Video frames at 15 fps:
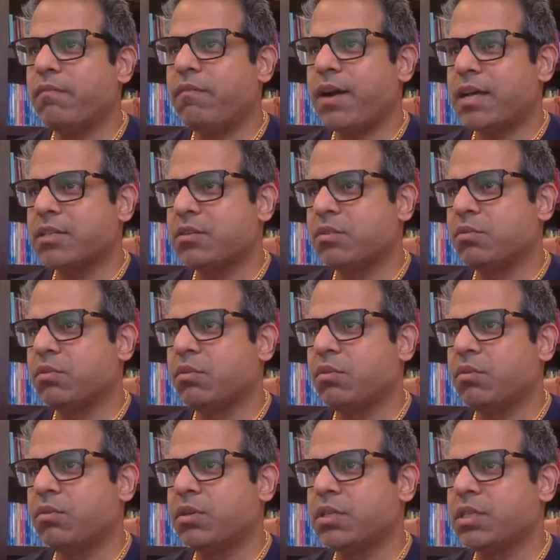Vastu
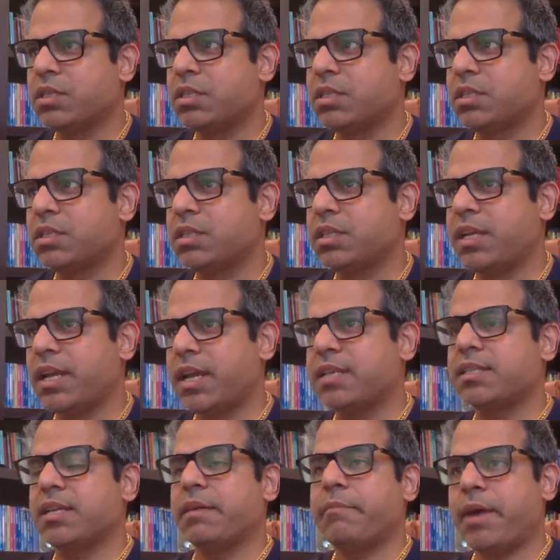course
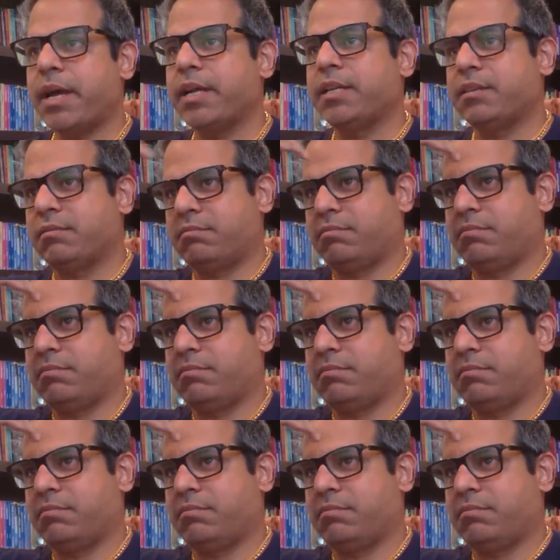Yes, I might.